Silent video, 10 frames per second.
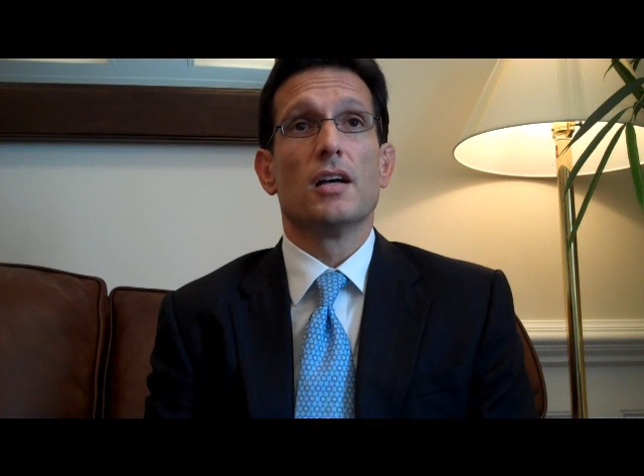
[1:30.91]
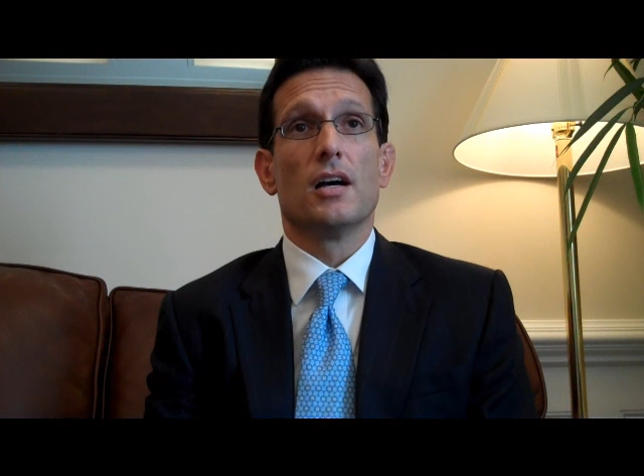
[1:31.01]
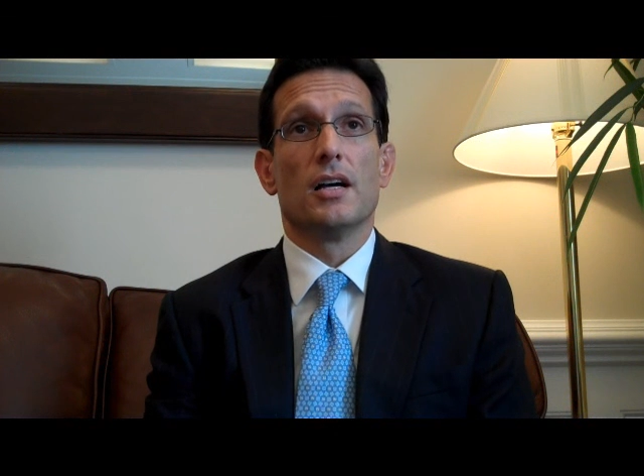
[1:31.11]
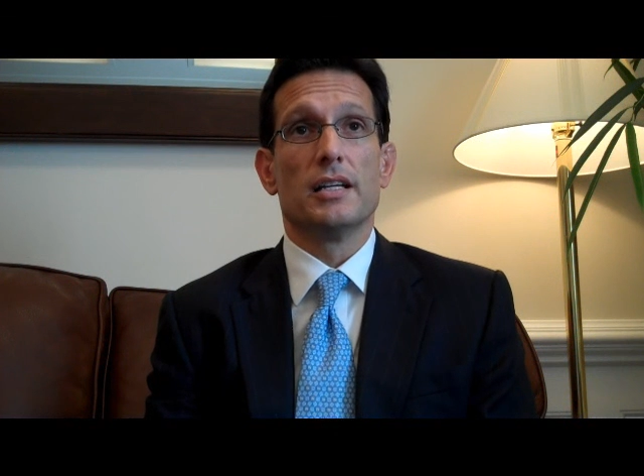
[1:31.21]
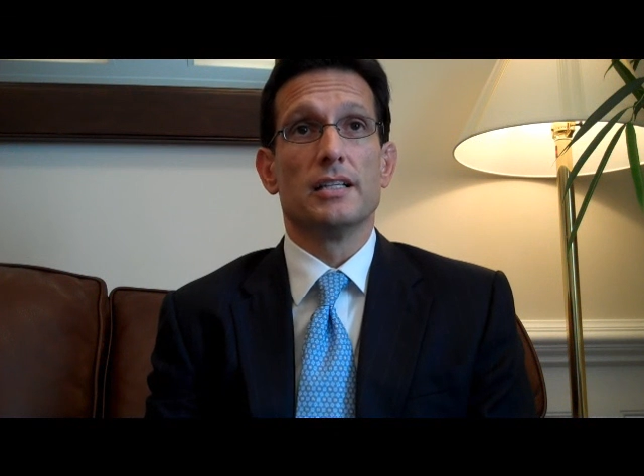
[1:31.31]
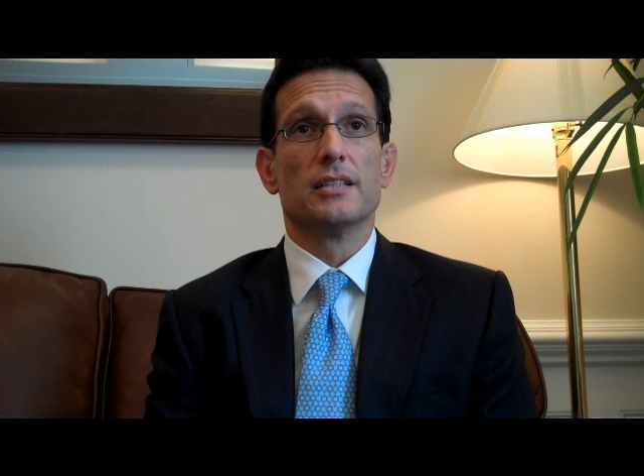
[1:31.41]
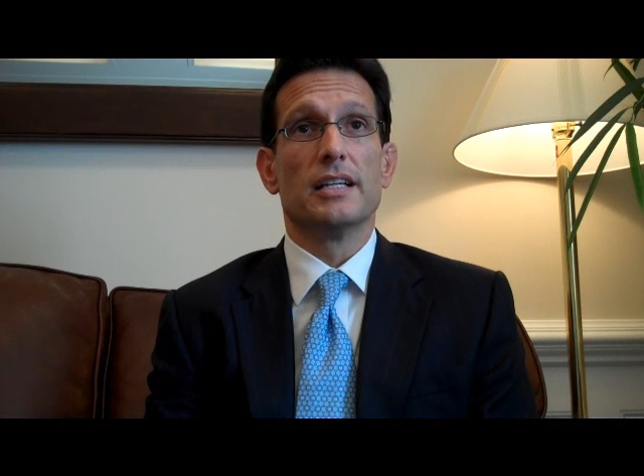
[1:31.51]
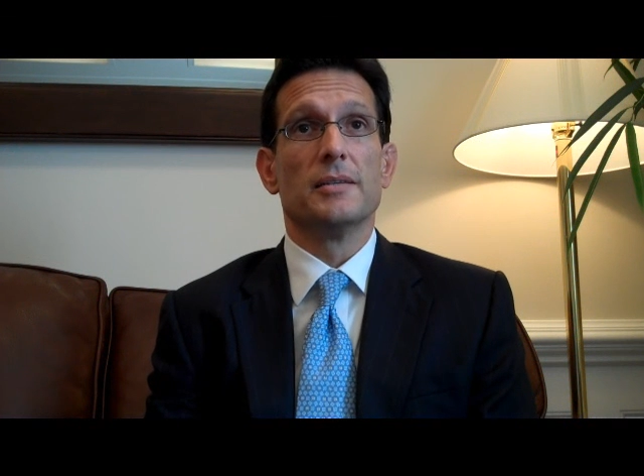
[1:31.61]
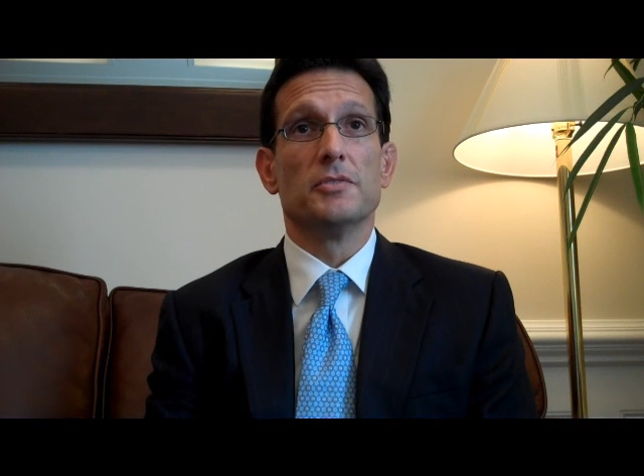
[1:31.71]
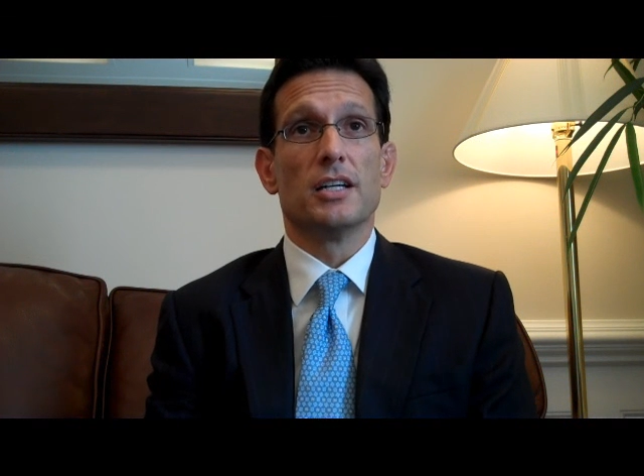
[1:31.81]
uh, in
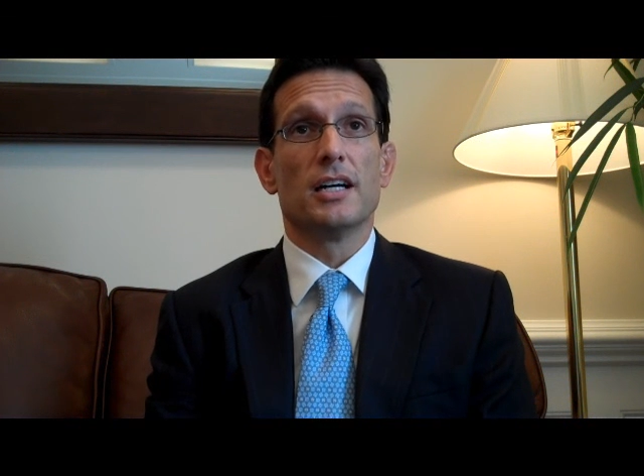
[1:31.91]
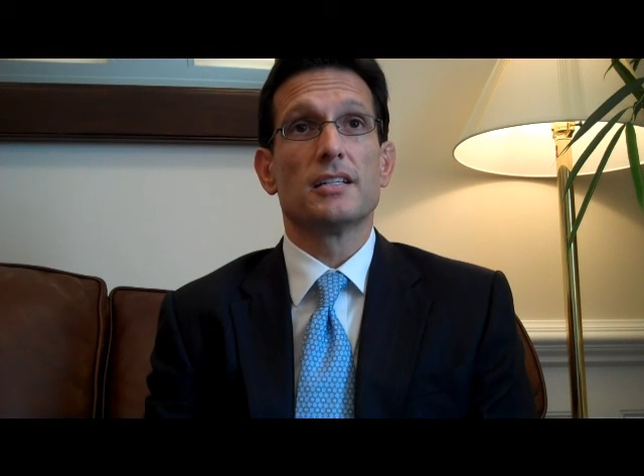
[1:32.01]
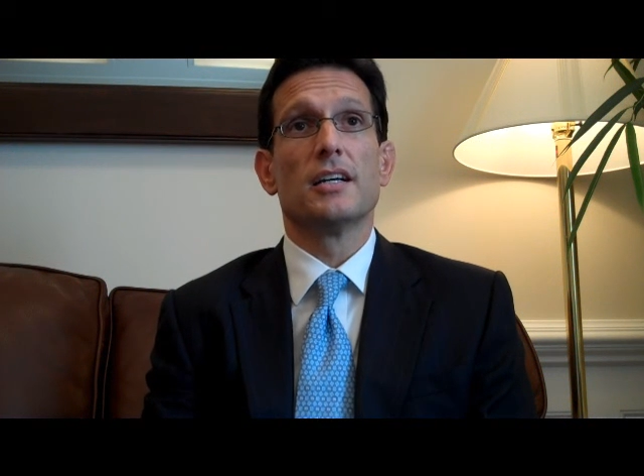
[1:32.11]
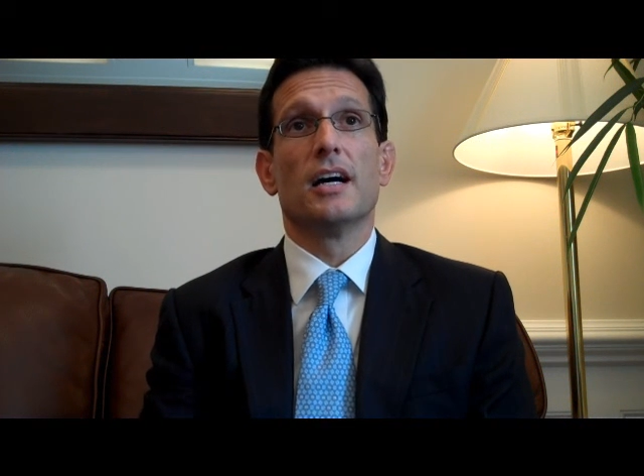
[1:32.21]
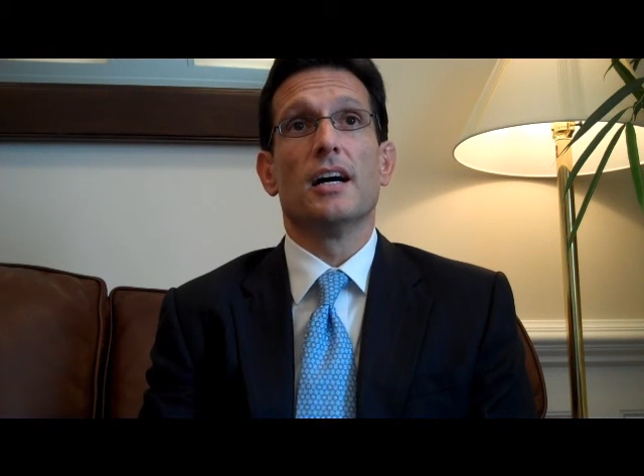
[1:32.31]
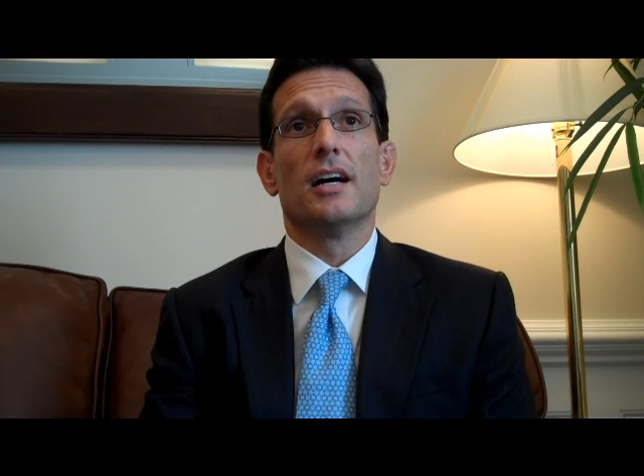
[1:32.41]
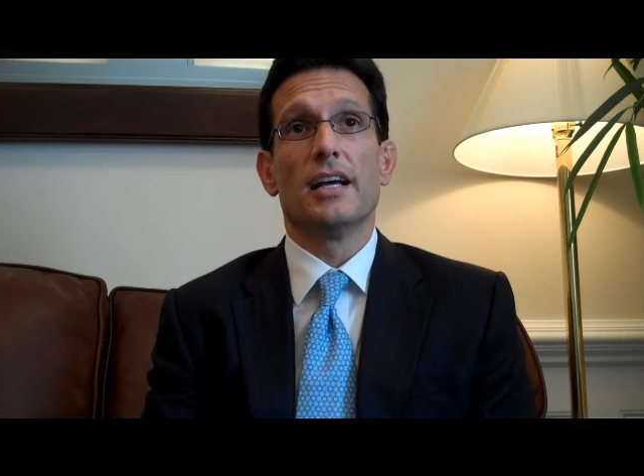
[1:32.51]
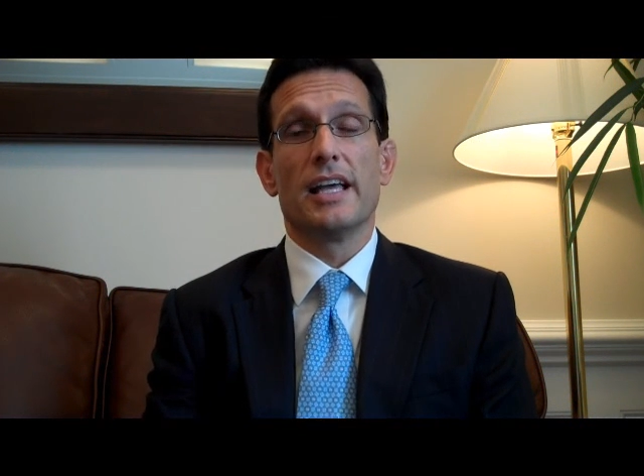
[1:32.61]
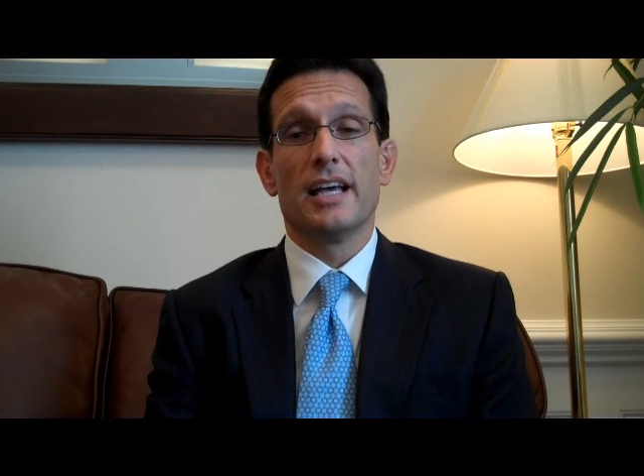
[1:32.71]
lame duck, uh,